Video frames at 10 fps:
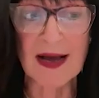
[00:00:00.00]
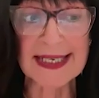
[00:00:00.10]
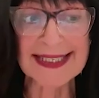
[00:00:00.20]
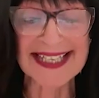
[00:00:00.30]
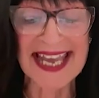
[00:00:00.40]

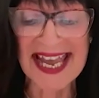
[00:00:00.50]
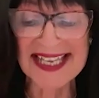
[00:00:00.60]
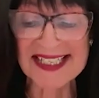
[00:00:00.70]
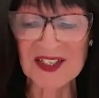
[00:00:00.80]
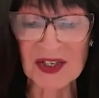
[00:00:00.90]
eye
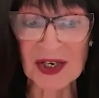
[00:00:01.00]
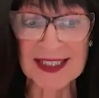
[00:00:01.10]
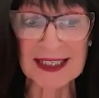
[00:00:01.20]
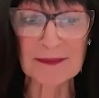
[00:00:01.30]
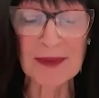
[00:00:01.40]
scans
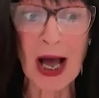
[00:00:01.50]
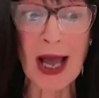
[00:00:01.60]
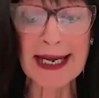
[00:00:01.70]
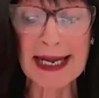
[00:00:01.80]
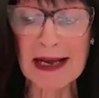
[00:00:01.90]
started
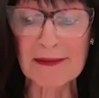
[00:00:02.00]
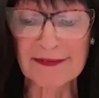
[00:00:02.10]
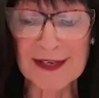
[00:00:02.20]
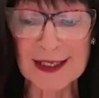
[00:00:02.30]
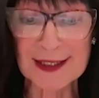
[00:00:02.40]
piling up
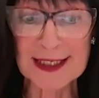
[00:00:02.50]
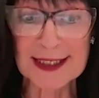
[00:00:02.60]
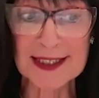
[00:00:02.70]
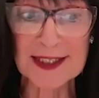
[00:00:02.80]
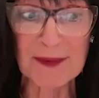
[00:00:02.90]
faster
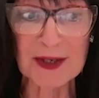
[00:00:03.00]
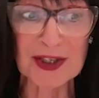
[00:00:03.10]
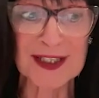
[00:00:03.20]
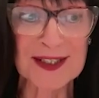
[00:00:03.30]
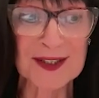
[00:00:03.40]
than
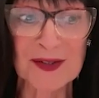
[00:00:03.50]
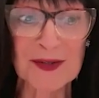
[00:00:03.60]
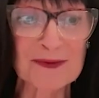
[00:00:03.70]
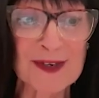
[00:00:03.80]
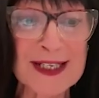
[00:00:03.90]
specialists
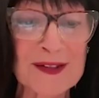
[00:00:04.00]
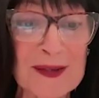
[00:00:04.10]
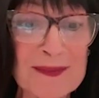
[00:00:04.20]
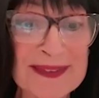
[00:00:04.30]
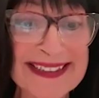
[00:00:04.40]
could read
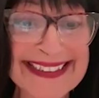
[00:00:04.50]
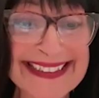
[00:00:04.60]
them?